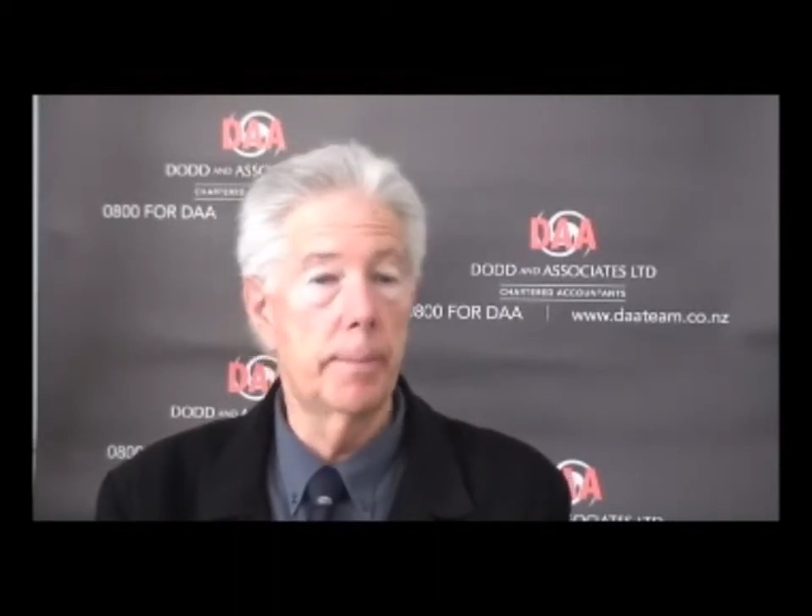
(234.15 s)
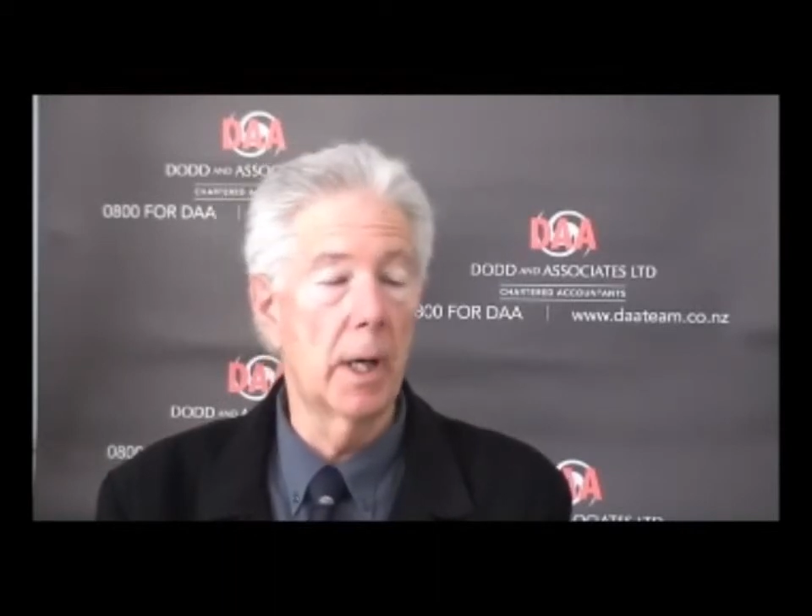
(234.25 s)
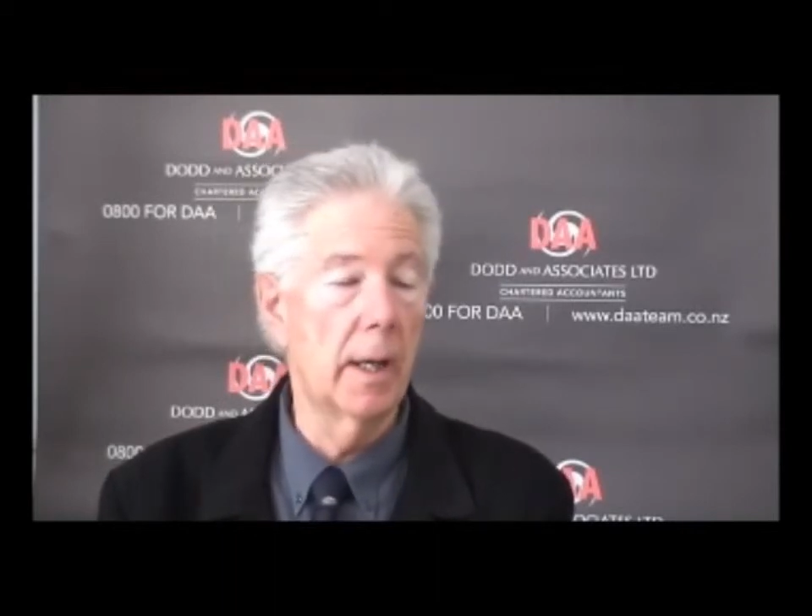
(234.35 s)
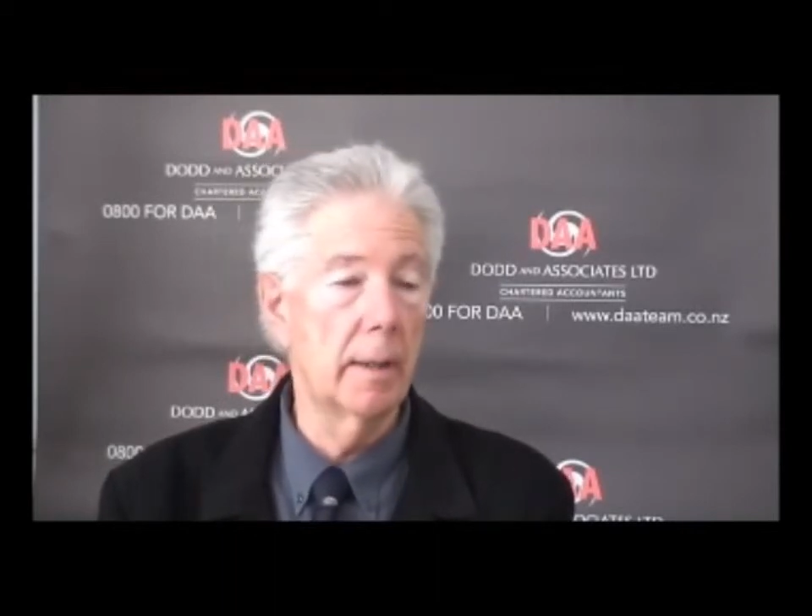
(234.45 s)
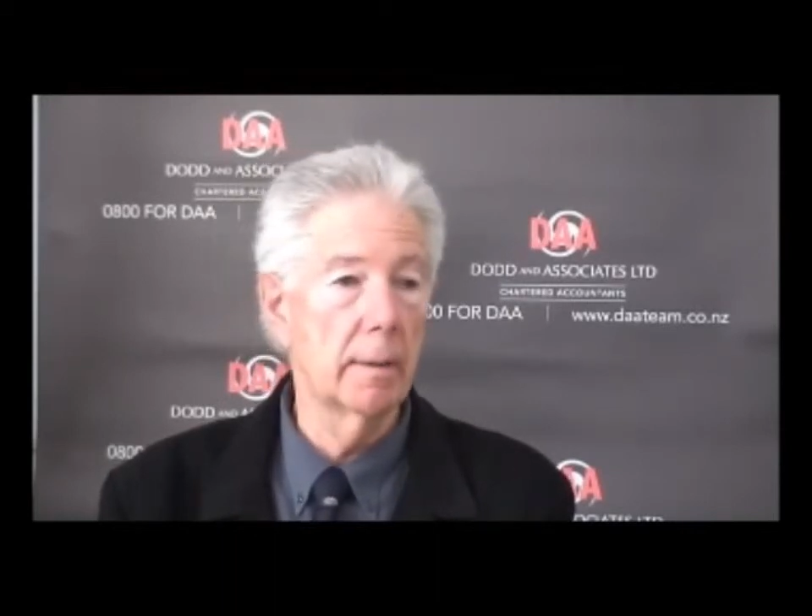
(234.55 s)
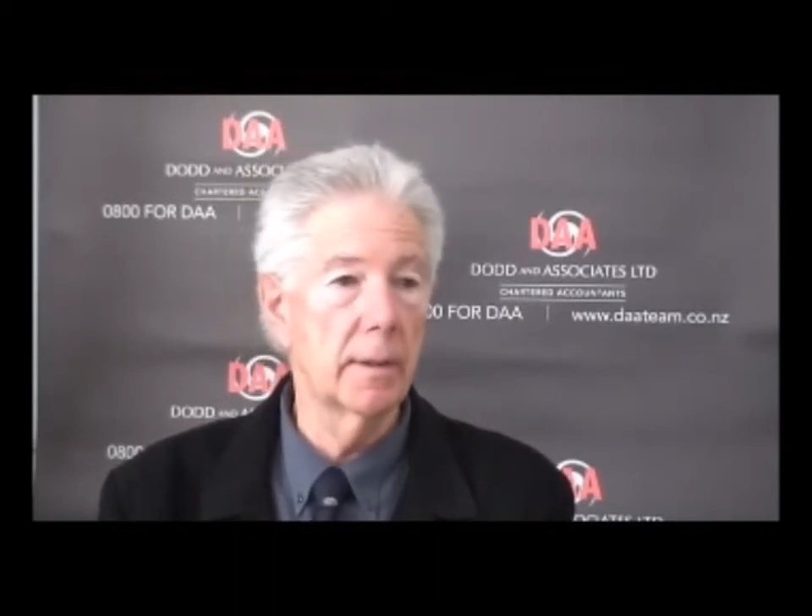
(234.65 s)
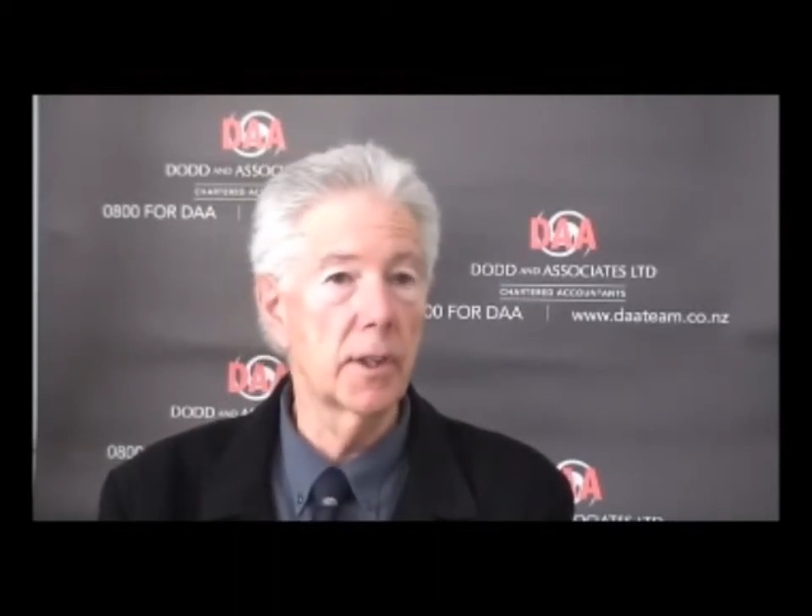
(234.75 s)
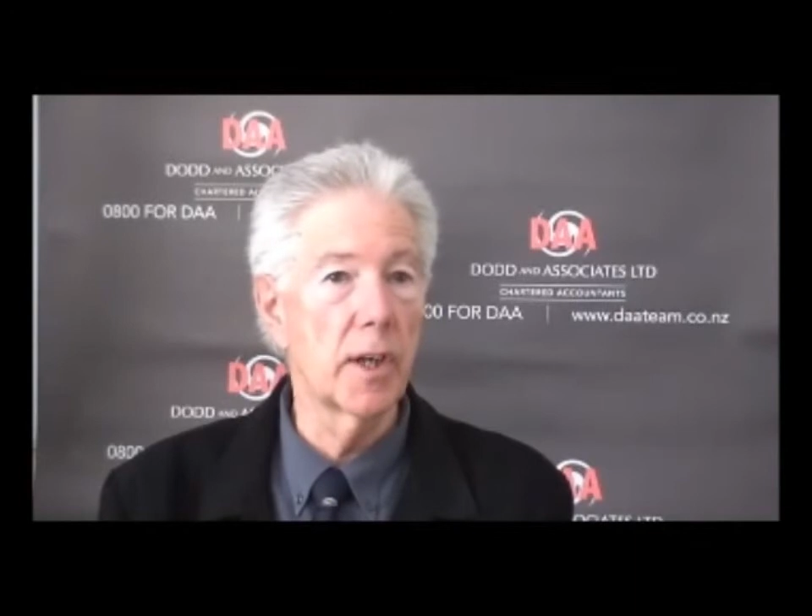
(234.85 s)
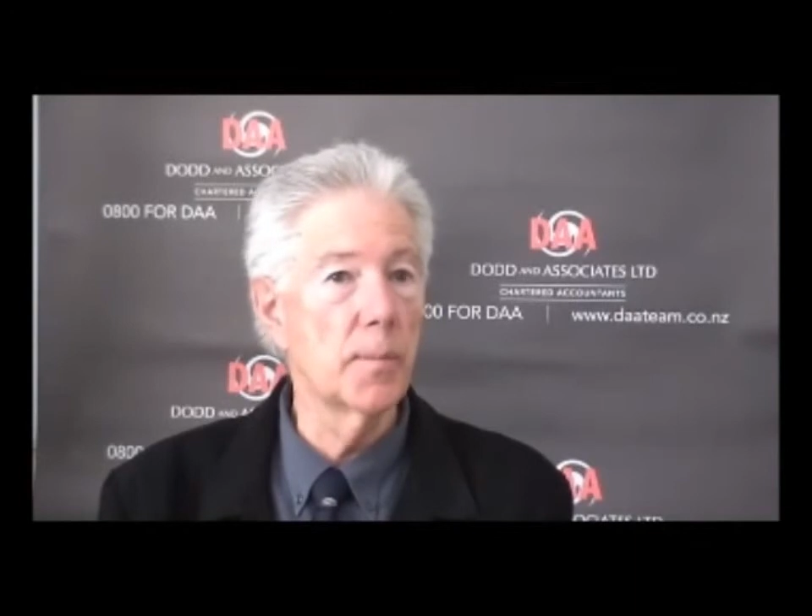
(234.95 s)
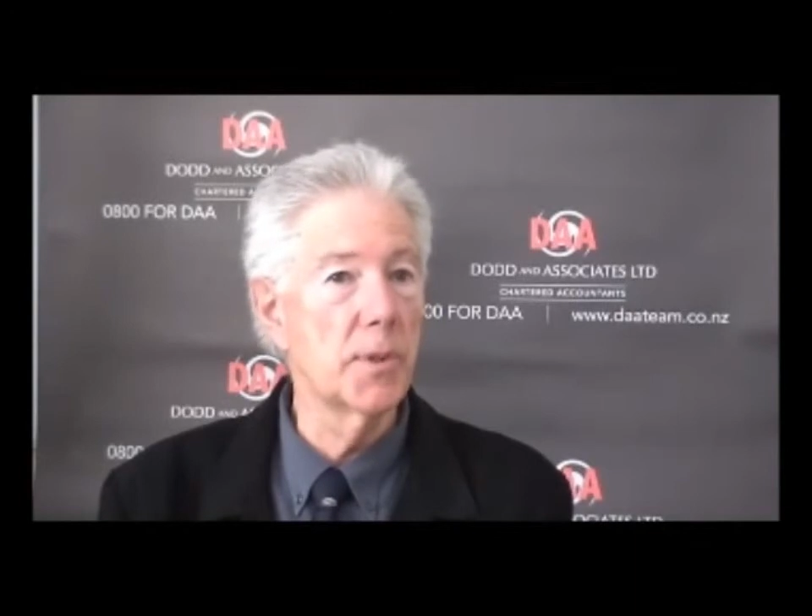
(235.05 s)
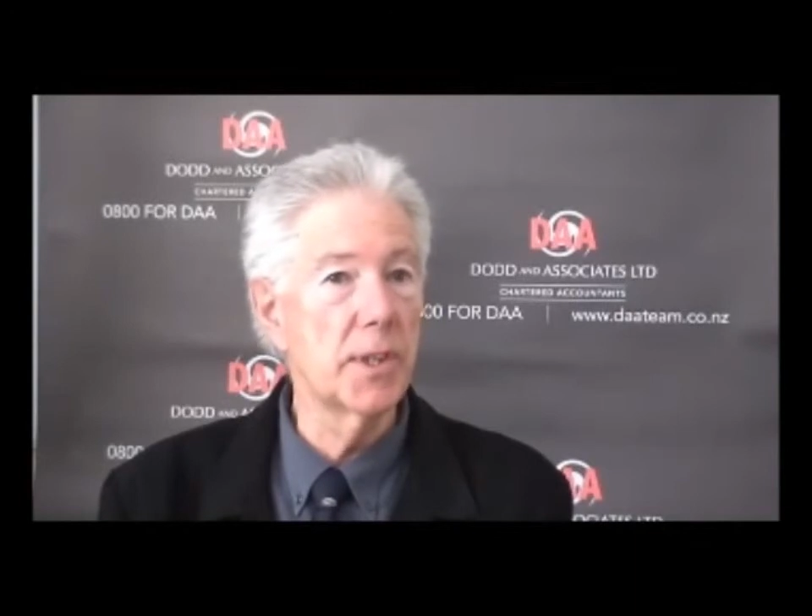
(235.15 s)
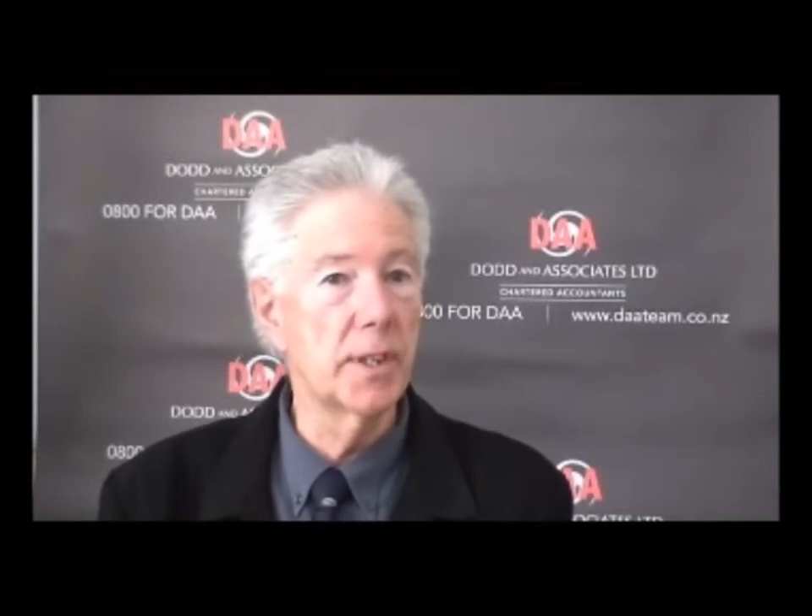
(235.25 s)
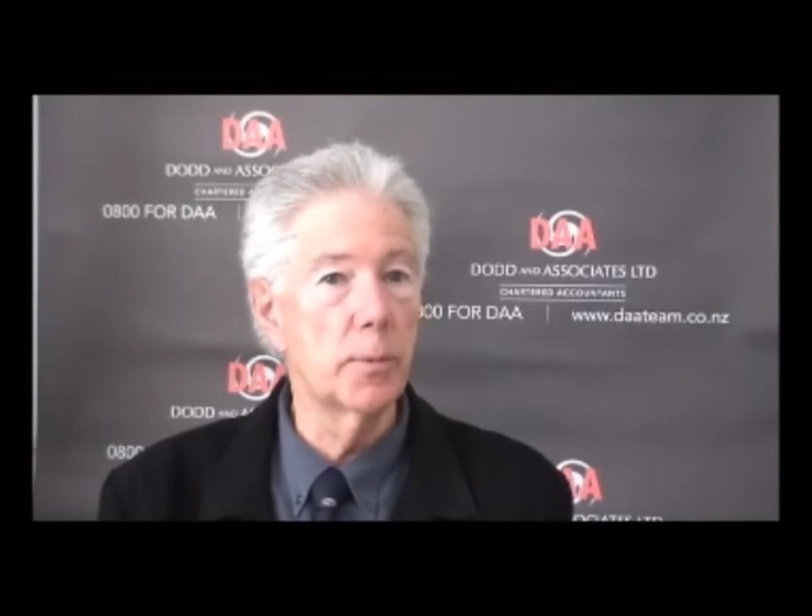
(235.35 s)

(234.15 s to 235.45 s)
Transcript: by the government